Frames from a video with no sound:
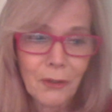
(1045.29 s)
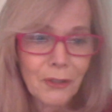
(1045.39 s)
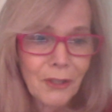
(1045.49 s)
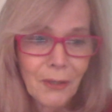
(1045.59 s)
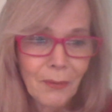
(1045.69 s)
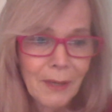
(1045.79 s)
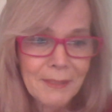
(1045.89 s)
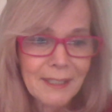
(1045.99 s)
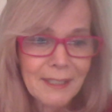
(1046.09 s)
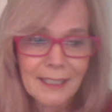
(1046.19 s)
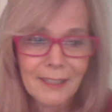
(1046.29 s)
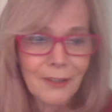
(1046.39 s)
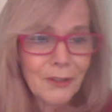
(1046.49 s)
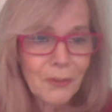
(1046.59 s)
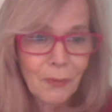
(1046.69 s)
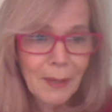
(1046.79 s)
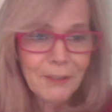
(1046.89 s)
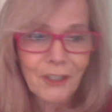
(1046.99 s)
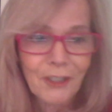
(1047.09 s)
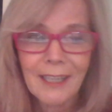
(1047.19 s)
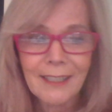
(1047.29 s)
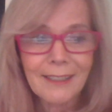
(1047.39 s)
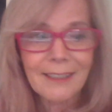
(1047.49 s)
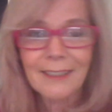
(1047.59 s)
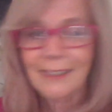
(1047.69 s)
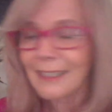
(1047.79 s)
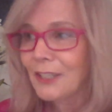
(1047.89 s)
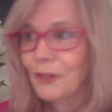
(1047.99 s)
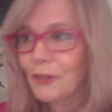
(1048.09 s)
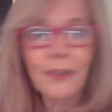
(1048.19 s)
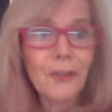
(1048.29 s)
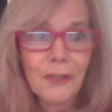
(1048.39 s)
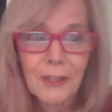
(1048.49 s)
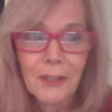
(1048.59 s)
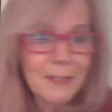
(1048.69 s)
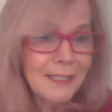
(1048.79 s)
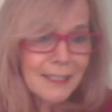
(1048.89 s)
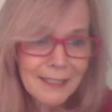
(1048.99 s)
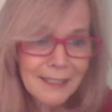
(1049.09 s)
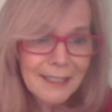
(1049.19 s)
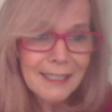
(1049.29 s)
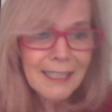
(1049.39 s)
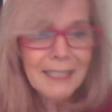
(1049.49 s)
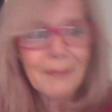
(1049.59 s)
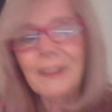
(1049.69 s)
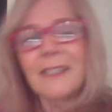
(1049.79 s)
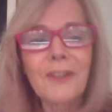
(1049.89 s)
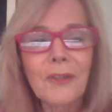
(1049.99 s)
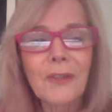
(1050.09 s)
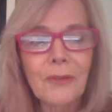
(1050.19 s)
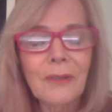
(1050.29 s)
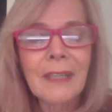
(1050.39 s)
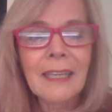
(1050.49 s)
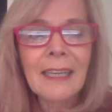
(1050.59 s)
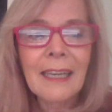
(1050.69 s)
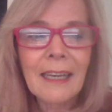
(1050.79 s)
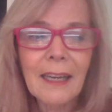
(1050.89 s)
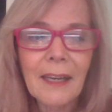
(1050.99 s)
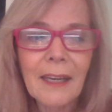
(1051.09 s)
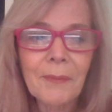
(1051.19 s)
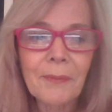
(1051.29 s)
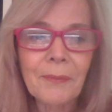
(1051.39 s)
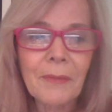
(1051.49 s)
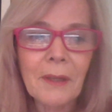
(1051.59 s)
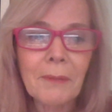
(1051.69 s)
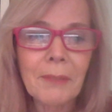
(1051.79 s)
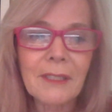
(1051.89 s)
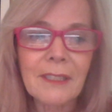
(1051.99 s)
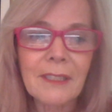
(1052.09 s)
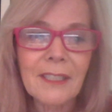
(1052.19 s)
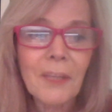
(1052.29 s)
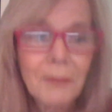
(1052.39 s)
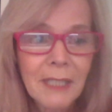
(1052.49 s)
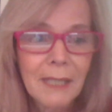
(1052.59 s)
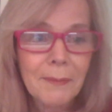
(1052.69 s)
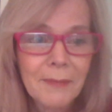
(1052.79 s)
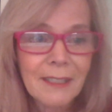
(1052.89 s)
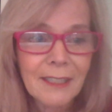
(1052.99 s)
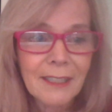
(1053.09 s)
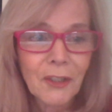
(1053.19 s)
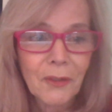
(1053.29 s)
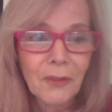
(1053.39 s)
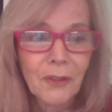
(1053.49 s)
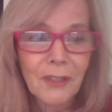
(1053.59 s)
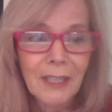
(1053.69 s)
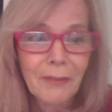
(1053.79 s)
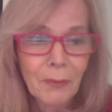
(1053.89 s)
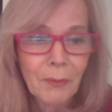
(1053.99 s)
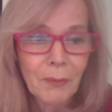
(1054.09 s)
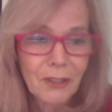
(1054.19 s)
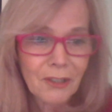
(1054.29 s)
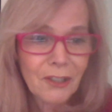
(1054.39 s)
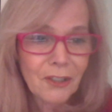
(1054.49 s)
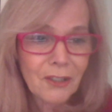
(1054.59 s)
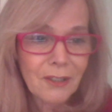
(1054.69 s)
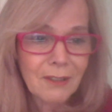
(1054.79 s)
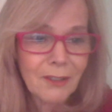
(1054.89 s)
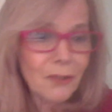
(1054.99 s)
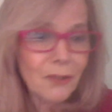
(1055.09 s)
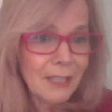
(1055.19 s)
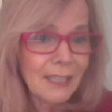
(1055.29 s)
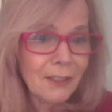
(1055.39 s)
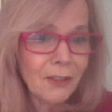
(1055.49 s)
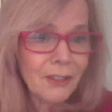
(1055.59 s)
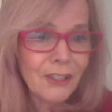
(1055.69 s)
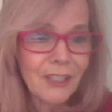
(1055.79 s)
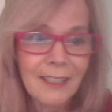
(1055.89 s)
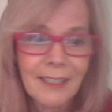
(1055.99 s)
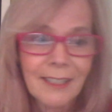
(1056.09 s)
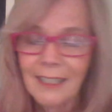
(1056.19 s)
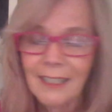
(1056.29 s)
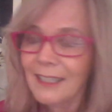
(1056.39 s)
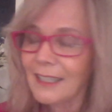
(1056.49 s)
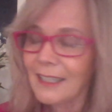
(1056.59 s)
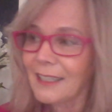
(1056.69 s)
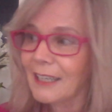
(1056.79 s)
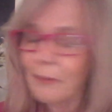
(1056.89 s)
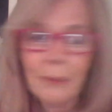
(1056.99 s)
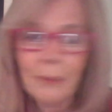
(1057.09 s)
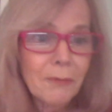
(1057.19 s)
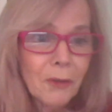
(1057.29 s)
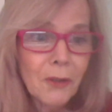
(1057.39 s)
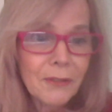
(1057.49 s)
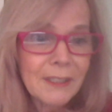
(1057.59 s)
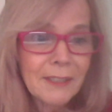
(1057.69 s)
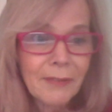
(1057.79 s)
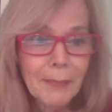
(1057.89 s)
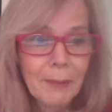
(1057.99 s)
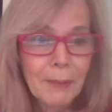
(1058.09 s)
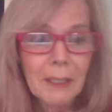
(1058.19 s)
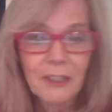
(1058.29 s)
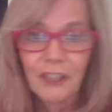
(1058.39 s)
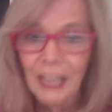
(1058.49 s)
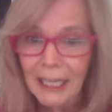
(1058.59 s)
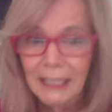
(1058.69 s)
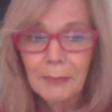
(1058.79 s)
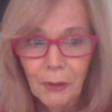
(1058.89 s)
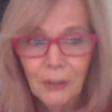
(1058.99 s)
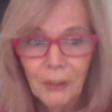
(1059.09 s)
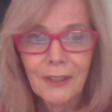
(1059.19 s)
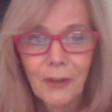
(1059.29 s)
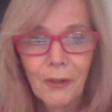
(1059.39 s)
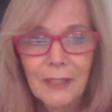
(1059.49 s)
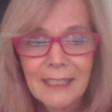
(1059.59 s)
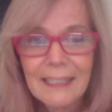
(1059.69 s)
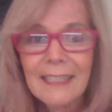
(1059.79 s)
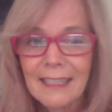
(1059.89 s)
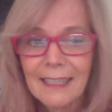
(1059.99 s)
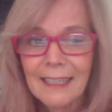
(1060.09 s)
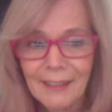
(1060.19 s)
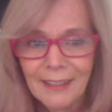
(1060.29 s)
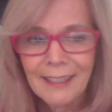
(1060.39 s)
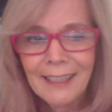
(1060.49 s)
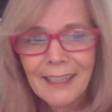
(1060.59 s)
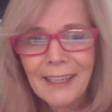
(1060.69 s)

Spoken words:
go onto their website and there's a web chat and you can do some skills assessments too. But sometimes, not everyone wants to just use technology. I've been involved in developing a chat bot called Cici.